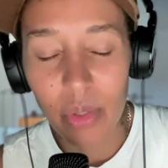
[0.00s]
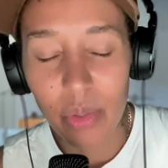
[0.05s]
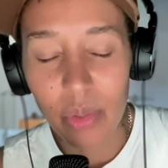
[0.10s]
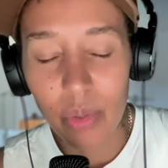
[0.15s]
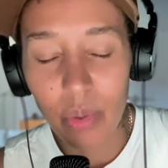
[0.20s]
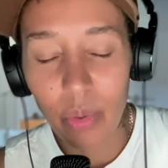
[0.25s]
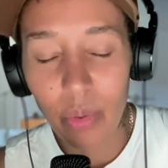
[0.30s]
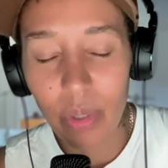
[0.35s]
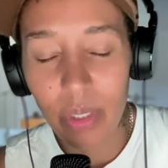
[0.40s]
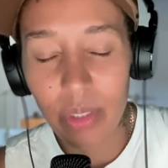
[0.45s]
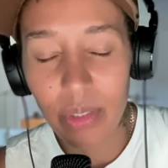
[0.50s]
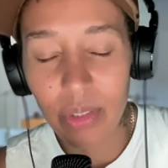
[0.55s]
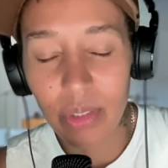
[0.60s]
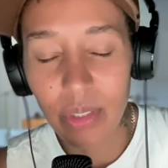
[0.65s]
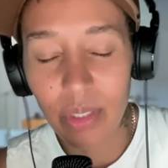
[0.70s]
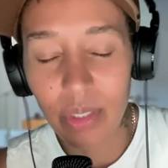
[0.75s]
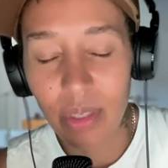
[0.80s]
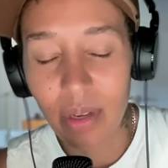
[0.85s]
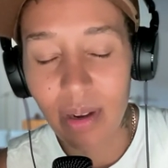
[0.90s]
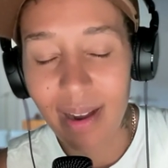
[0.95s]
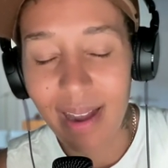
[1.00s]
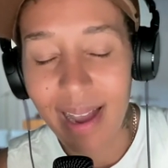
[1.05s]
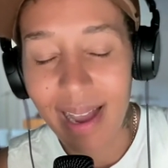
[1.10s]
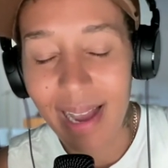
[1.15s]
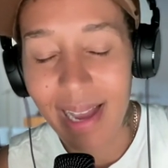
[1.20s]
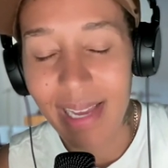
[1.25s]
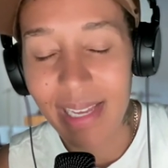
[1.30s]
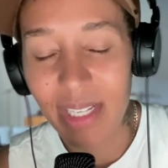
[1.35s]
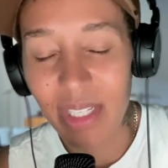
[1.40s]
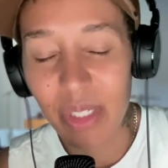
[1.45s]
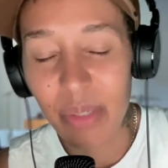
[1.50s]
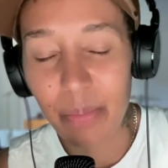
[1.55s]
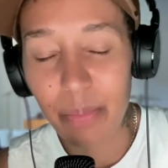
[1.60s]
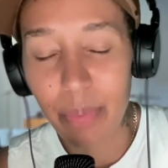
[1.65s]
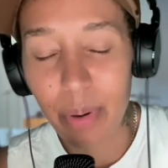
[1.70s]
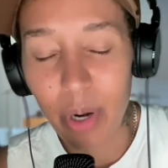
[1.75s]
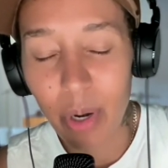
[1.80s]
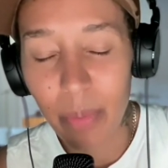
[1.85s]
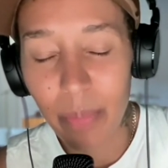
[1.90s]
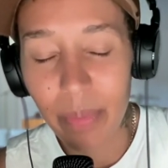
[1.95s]
towards your highest
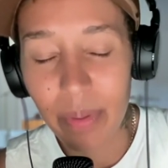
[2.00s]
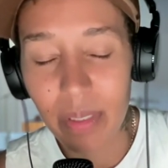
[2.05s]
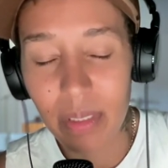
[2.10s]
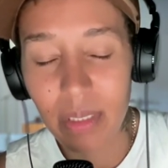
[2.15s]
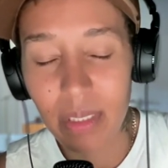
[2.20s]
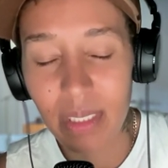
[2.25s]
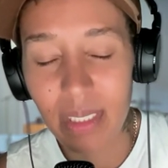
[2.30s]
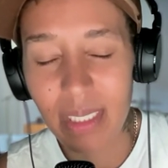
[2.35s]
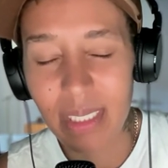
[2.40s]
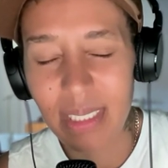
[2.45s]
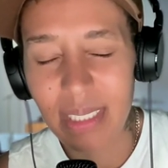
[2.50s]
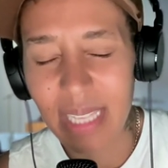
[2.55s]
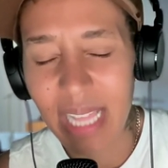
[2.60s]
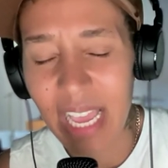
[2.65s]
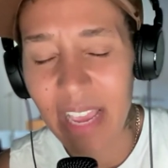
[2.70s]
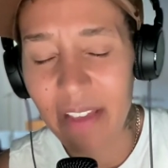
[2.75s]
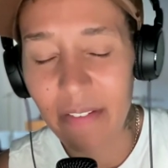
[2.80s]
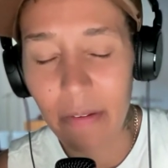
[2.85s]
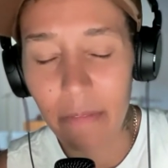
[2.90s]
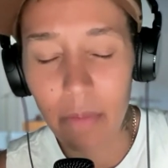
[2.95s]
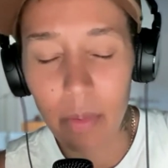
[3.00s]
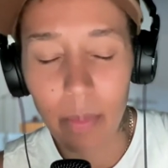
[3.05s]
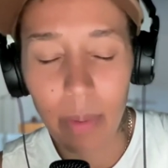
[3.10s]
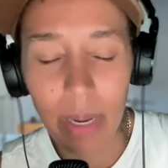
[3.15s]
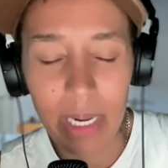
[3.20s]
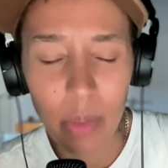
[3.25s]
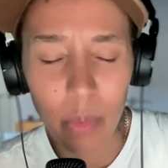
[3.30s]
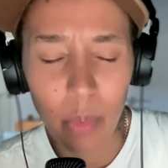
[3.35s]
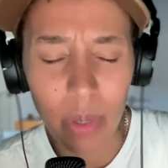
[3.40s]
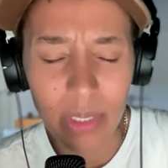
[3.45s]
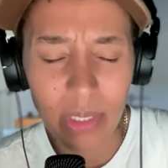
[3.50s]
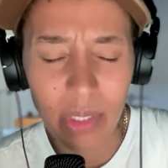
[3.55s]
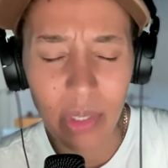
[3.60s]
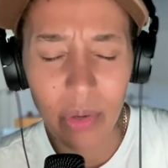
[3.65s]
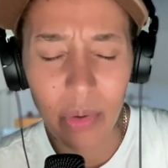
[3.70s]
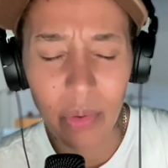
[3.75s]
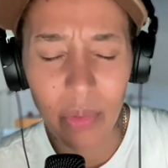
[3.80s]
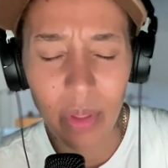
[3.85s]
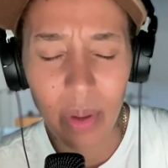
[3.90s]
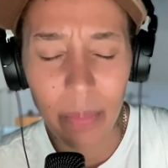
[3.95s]
purpose in this life. Everybody wants to
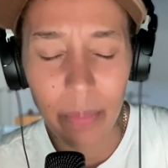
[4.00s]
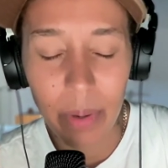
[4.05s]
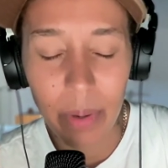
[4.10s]
know their